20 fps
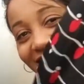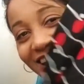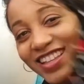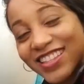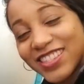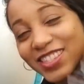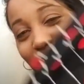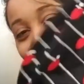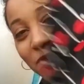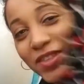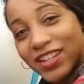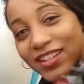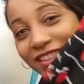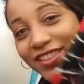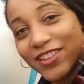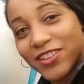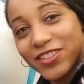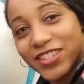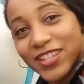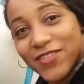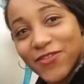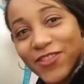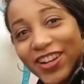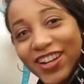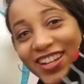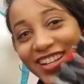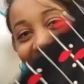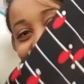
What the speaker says: It's something a little different.